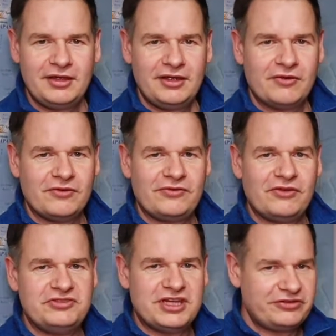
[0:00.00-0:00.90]
on
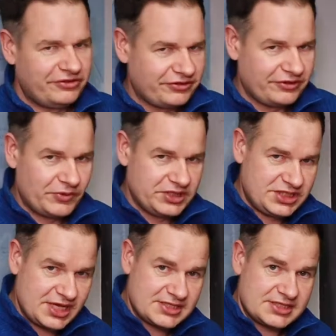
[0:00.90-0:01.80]
search engines because we're
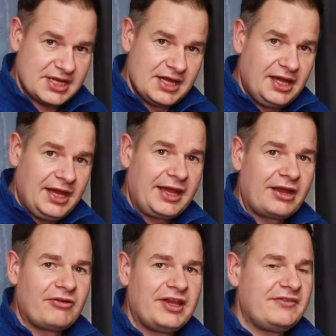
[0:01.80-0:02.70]
just
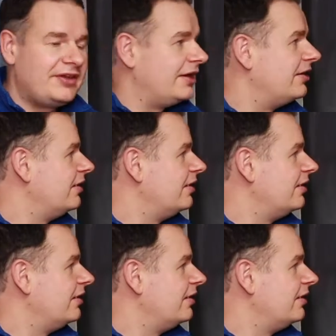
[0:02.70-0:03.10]
increasing